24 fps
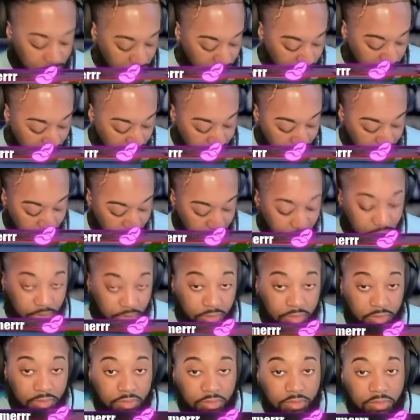I know.
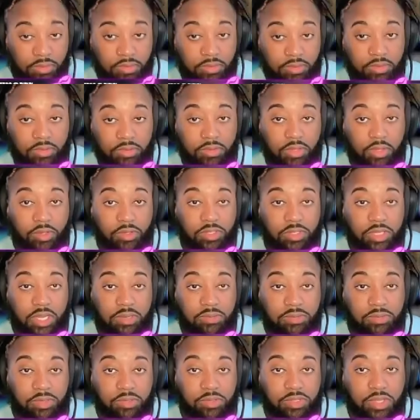Those shapes
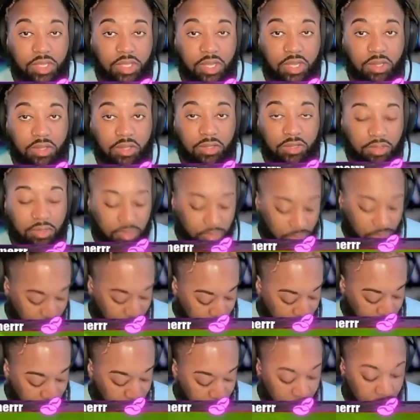do suck
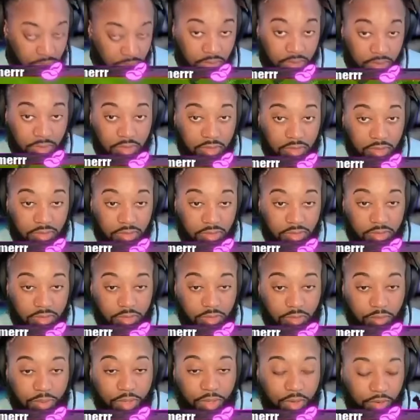
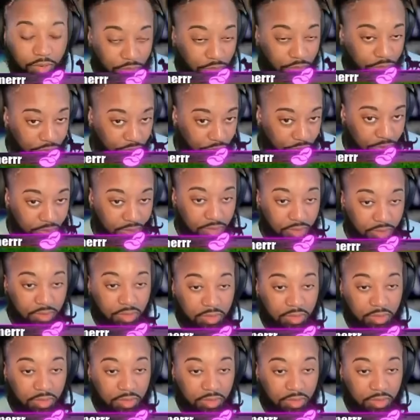to put a roof on.